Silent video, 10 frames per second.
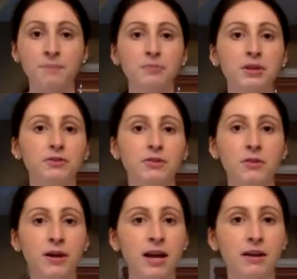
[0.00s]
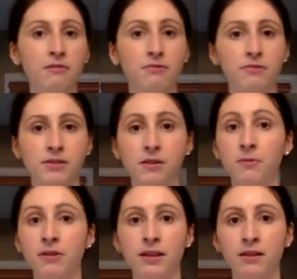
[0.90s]
But if you don't have
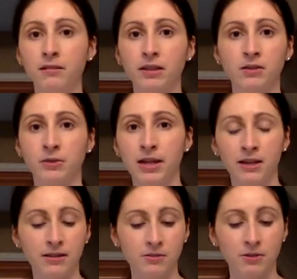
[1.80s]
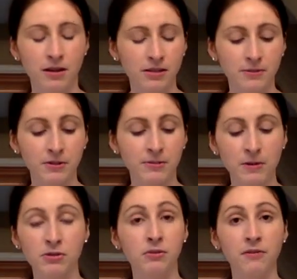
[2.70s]
someone there, kids or a husband or
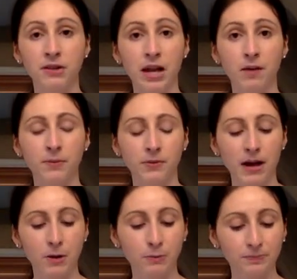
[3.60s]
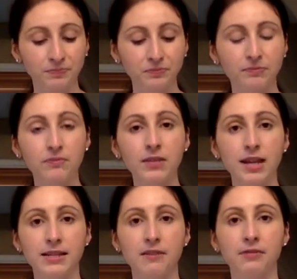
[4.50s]
spouse, whoever to help you out,
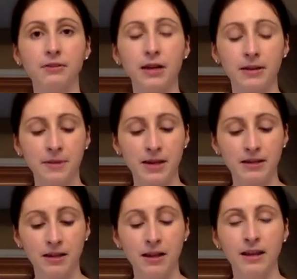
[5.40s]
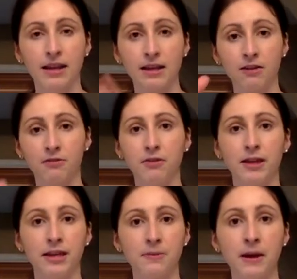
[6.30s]
I definitely recommend getting a
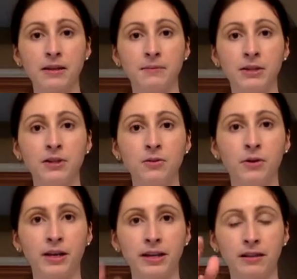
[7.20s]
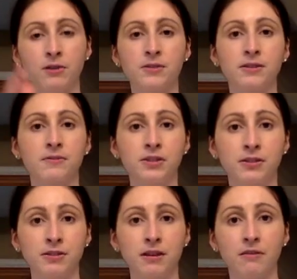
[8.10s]
full-length body mirror or getting close enough to
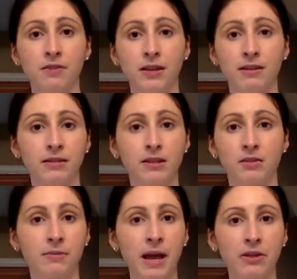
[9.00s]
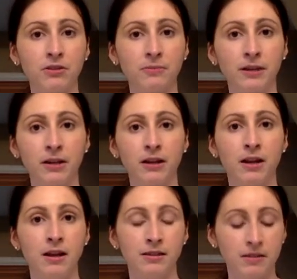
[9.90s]
yourself in, a bathroom mirror
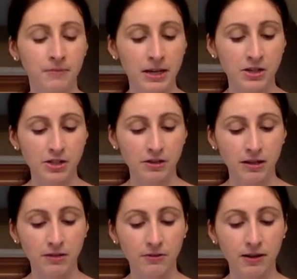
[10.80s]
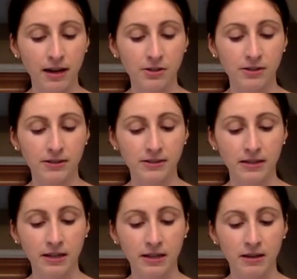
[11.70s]
to make sure that you can actually
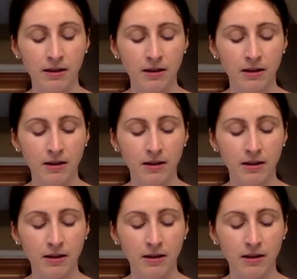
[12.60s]
see